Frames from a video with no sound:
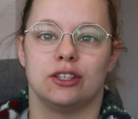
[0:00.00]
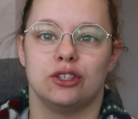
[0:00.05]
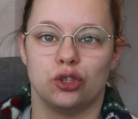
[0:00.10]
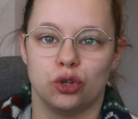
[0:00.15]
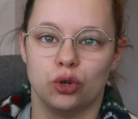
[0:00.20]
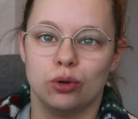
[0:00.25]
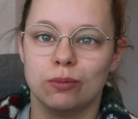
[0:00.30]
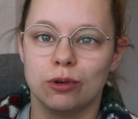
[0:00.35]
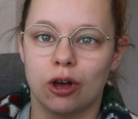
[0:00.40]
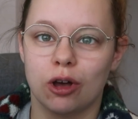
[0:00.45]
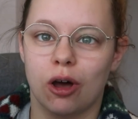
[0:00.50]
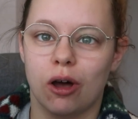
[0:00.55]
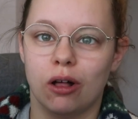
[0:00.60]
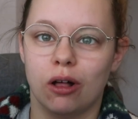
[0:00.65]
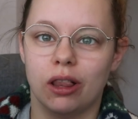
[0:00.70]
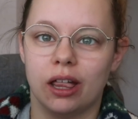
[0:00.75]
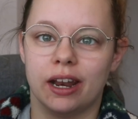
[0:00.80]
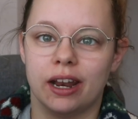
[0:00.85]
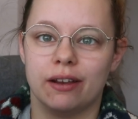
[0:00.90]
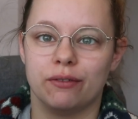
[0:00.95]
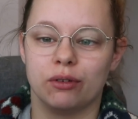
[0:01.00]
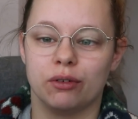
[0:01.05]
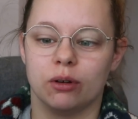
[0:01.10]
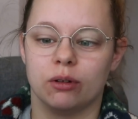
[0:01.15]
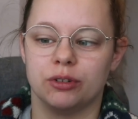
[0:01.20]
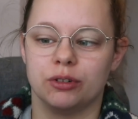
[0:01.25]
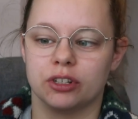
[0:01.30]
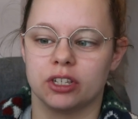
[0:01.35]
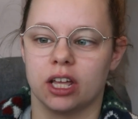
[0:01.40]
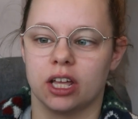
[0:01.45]
a Zoom call and
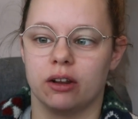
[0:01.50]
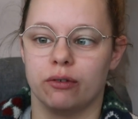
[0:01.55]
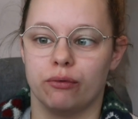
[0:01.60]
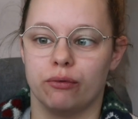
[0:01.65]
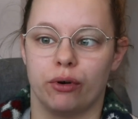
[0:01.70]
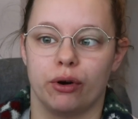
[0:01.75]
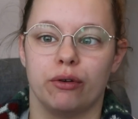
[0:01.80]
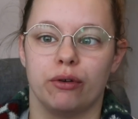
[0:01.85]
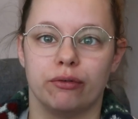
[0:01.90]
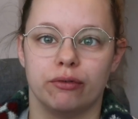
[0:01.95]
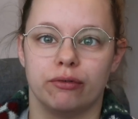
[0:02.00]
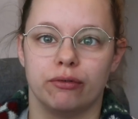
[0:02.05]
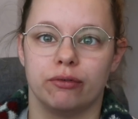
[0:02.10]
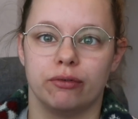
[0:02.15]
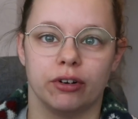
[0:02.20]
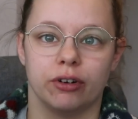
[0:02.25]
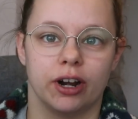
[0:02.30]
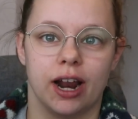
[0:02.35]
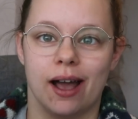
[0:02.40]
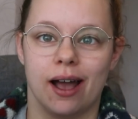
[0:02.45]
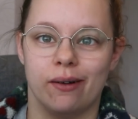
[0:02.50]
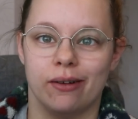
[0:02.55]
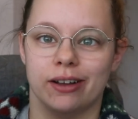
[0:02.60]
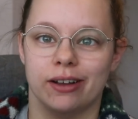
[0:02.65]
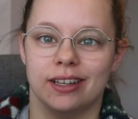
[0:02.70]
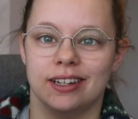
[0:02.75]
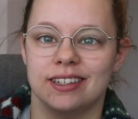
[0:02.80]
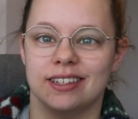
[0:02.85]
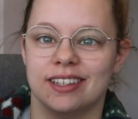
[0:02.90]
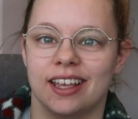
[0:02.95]
everyone just kind of wrote for an
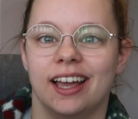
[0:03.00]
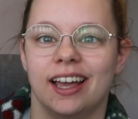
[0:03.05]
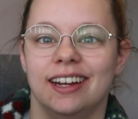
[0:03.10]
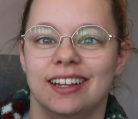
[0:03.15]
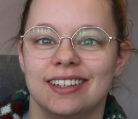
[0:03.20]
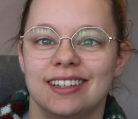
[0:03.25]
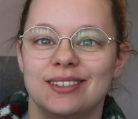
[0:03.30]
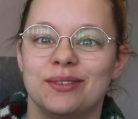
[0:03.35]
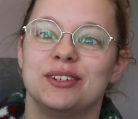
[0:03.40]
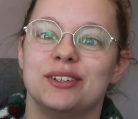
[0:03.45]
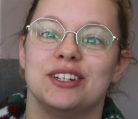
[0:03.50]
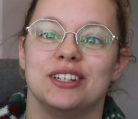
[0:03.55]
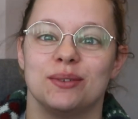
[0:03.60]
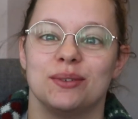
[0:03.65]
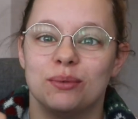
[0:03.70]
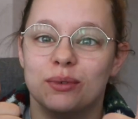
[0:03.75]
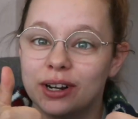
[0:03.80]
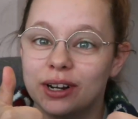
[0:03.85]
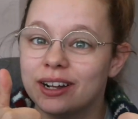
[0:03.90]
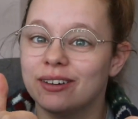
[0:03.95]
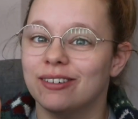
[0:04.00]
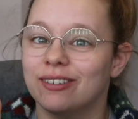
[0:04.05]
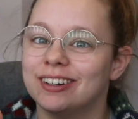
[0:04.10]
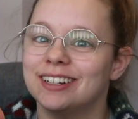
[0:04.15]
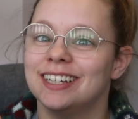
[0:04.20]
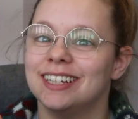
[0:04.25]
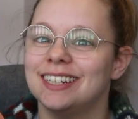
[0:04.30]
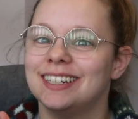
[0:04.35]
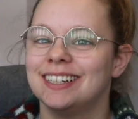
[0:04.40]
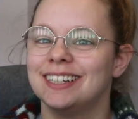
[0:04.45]
hour in silence, which is what I
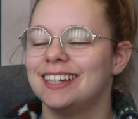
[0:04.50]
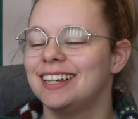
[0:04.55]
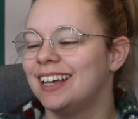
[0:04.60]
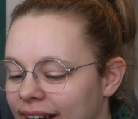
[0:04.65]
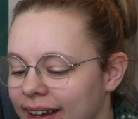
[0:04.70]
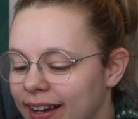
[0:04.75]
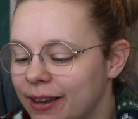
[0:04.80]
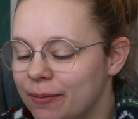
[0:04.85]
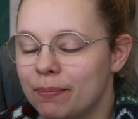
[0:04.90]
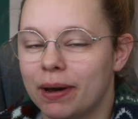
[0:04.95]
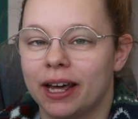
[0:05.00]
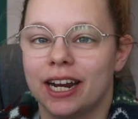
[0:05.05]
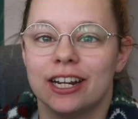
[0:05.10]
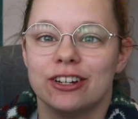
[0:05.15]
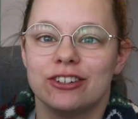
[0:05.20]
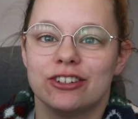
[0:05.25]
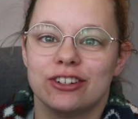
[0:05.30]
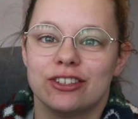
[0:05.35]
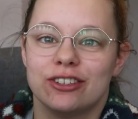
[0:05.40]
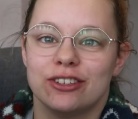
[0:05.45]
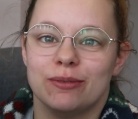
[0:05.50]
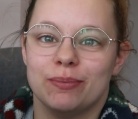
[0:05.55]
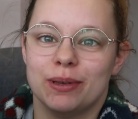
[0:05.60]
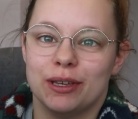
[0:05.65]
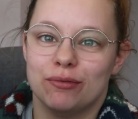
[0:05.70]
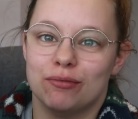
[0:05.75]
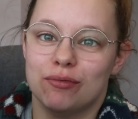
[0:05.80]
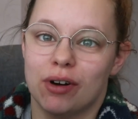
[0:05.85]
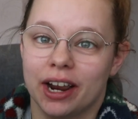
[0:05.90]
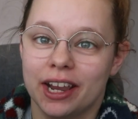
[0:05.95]
wanted. I managed to
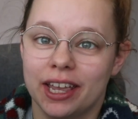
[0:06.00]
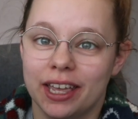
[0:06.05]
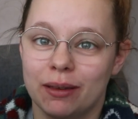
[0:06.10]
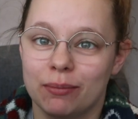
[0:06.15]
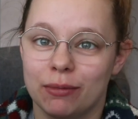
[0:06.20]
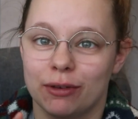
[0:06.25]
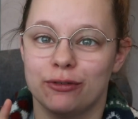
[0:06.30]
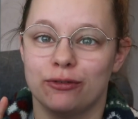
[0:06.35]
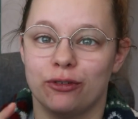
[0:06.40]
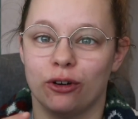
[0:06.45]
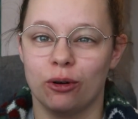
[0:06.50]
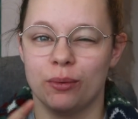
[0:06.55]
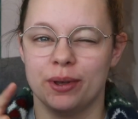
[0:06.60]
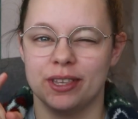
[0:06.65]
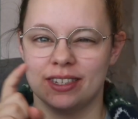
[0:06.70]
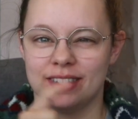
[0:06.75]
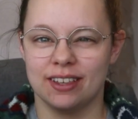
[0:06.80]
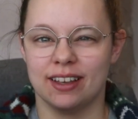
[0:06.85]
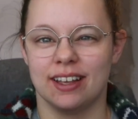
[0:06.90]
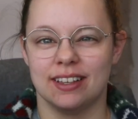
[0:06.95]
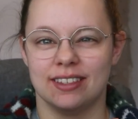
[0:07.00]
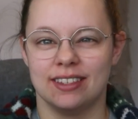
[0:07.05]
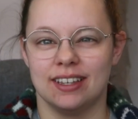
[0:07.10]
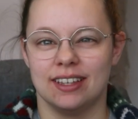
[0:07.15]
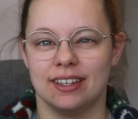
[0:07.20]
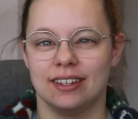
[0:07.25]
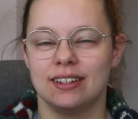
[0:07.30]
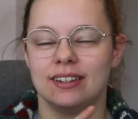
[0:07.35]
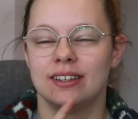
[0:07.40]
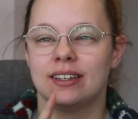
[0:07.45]
be writing before we
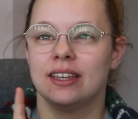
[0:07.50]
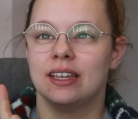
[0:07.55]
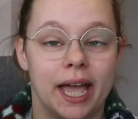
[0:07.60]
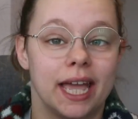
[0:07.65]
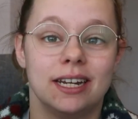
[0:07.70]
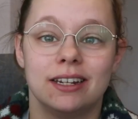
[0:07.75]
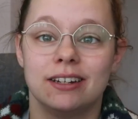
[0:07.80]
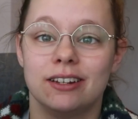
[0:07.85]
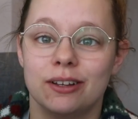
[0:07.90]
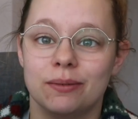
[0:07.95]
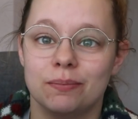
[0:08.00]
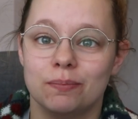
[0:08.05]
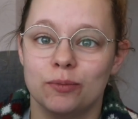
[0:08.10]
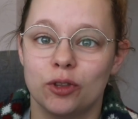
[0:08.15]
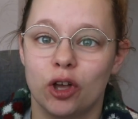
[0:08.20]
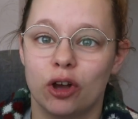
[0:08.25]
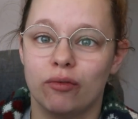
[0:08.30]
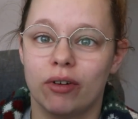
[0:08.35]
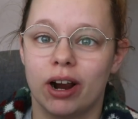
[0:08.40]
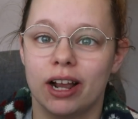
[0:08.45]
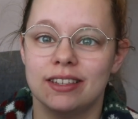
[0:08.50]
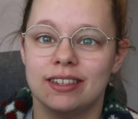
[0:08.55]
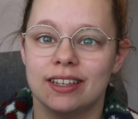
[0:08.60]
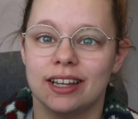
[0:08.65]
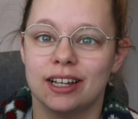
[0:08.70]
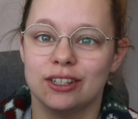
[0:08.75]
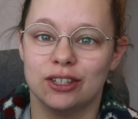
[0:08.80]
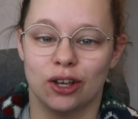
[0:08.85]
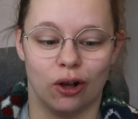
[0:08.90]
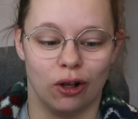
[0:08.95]
started, but I ended up not
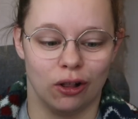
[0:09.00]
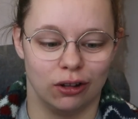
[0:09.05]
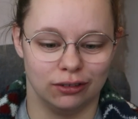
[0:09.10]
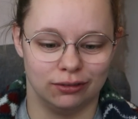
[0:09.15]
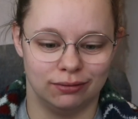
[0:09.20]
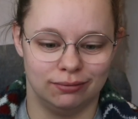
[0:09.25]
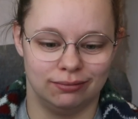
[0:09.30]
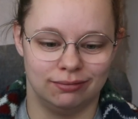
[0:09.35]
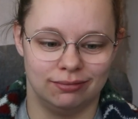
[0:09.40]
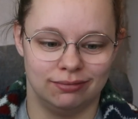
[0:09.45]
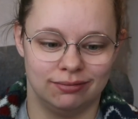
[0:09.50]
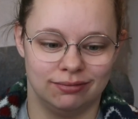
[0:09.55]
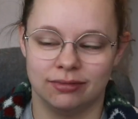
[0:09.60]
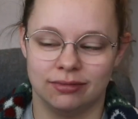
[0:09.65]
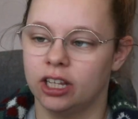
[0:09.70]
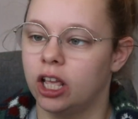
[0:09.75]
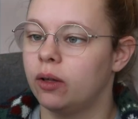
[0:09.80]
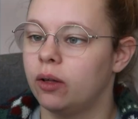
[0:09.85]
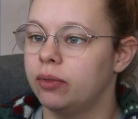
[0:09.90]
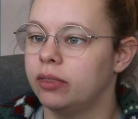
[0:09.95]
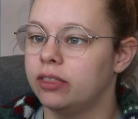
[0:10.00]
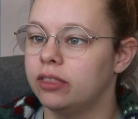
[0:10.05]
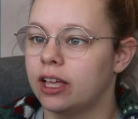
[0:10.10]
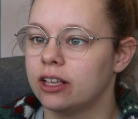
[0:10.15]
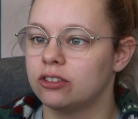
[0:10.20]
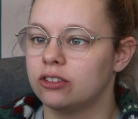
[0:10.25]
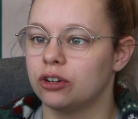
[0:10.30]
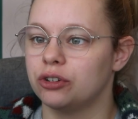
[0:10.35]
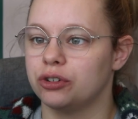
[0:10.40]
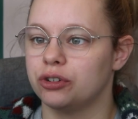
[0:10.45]
writing at all. No,
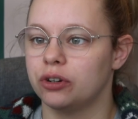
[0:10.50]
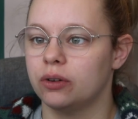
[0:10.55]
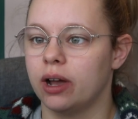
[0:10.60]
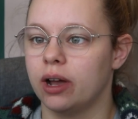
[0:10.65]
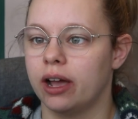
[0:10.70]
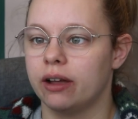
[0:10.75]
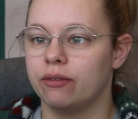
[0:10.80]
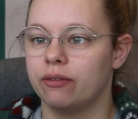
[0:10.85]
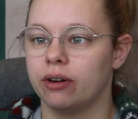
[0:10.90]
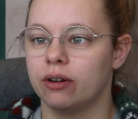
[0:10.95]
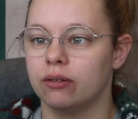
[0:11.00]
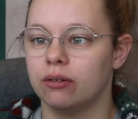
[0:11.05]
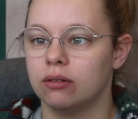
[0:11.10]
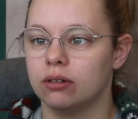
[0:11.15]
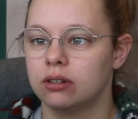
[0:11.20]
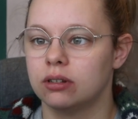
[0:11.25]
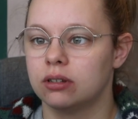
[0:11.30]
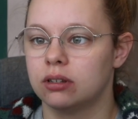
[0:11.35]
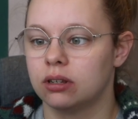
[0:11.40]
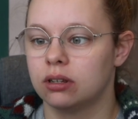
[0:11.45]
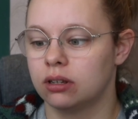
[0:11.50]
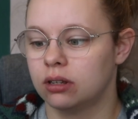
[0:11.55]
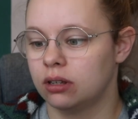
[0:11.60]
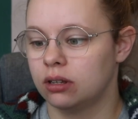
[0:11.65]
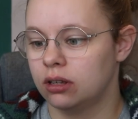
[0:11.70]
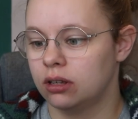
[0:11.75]
that's not true. I wrote